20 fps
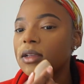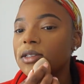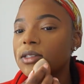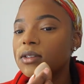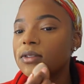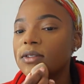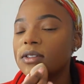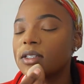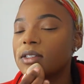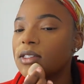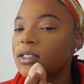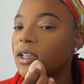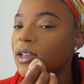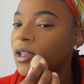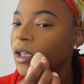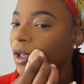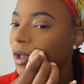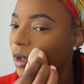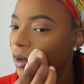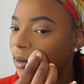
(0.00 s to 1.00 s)
She was just
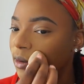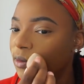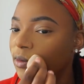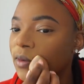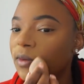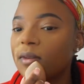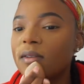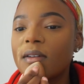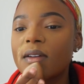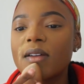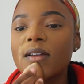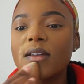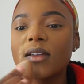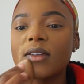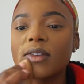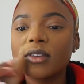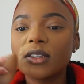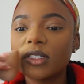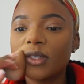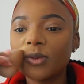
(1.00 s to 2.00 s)
saying how
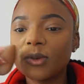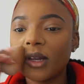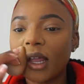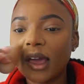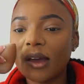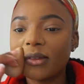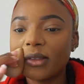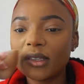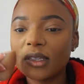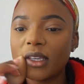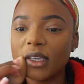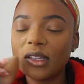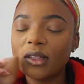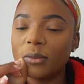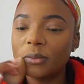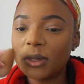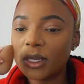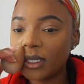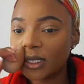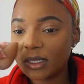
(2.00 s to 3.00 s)
she would have to eat a
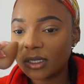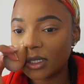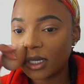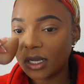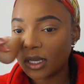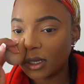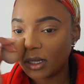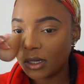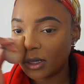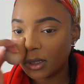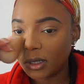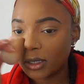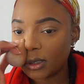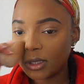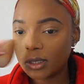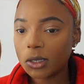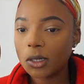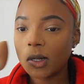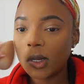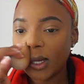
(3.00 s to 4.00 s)
piece of chicken
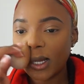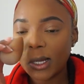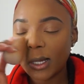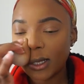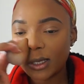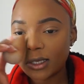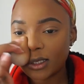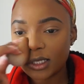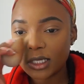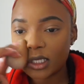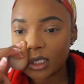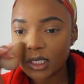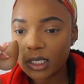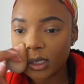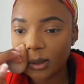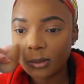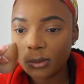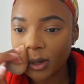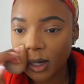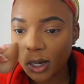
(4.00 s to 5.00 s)
just
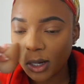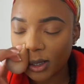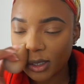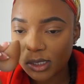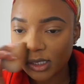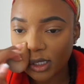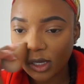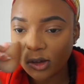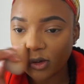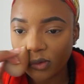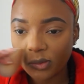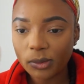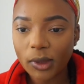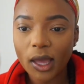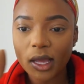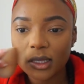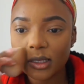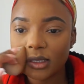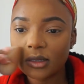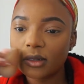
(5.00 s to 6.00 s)
to bring herself
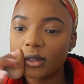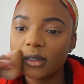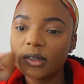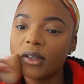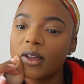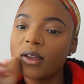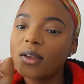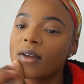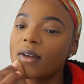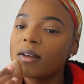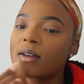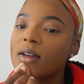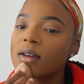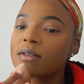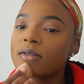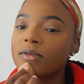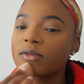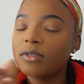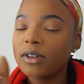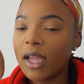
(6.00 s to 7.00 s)
back to
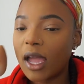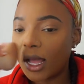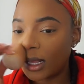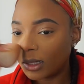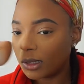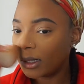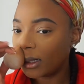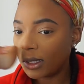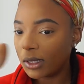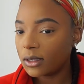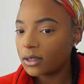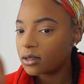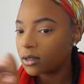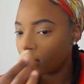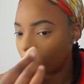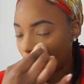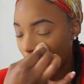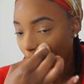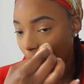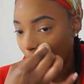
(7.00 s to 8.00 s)
reality, to
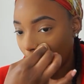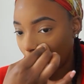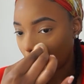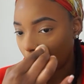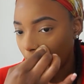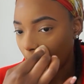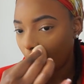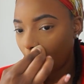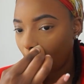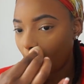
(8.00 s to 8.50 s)
ground.